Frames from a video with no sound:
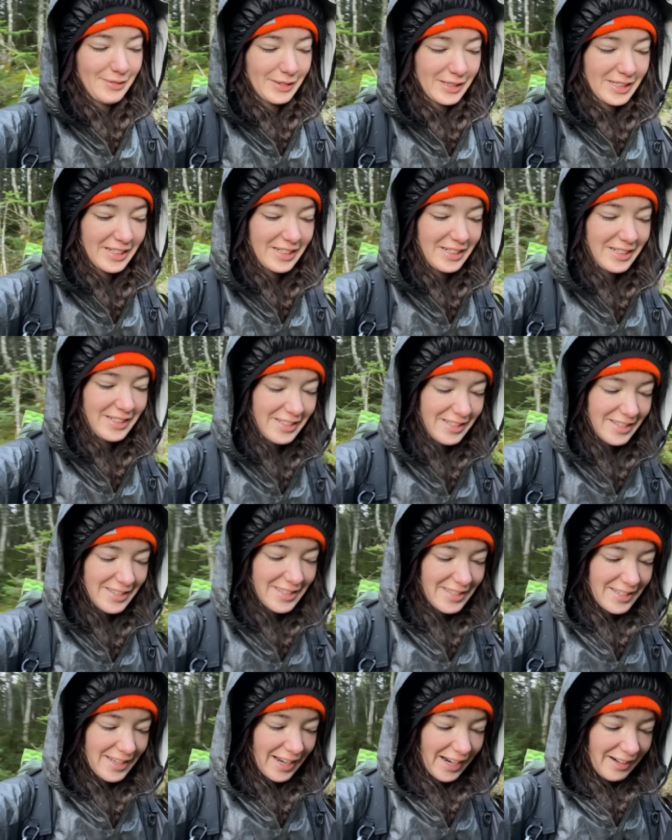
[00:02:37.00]

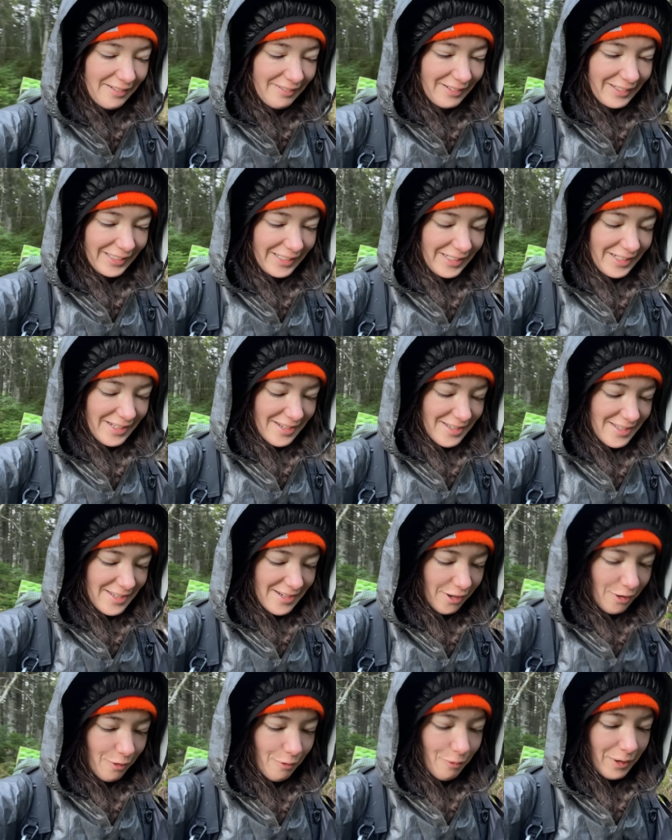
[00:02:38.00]
because I really just
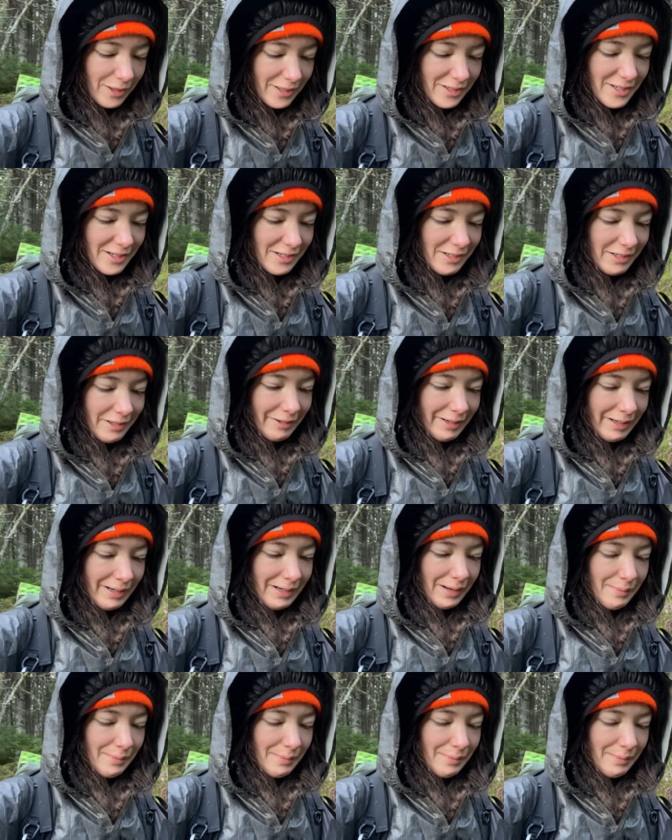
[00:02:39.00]
don't want to do it.